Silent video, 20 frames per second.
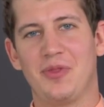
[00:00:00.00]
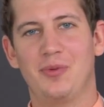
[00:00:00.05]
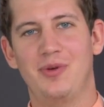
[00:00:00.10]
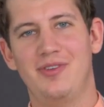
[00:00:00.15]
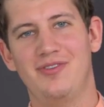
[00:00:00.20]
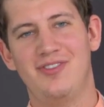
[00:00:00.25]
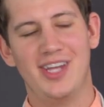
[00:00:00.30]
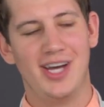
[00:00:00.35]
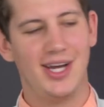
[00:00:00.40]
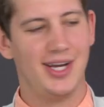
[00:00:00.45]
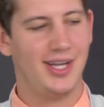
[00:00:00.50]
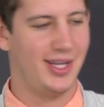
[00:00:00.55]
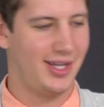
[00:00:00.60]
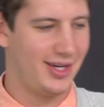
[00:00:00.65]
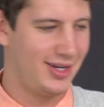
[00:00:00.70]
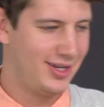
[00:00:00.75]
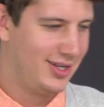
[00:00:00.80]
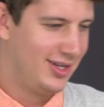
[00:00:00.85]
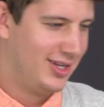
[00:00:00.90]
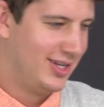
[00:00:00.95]
We've done it.
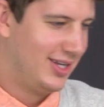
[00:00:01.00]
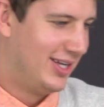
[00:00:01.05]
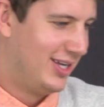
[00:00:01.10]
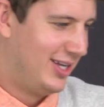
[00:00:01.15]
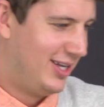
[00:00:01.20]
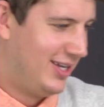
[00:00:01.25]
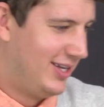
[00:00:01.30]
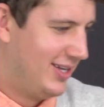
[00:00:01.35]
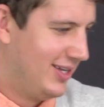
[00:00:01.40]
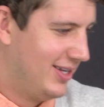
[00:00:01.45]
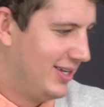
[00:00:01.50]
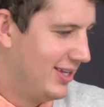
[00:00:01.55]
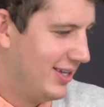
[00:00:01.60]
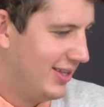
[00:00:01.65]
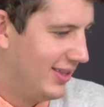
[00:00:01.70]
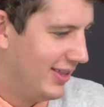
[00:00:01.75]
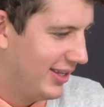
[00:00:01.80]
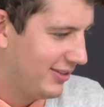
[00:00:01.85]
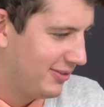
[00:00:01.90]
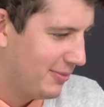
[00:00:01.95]

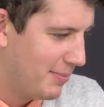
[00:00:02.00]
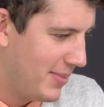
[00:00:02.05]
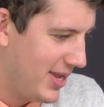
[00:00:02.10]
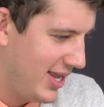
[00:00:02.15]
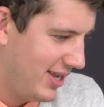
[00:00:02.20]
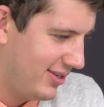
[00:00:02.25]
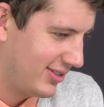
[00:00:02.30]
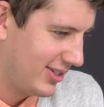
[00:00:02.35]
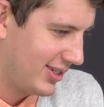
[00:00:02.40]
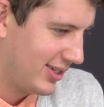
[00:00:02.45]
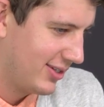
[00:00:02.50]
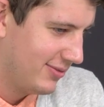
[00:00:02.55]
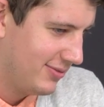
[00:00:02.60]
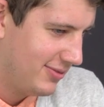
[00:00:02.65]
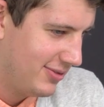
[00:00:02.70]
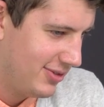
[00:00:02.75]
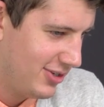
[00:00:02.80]
That's amazing.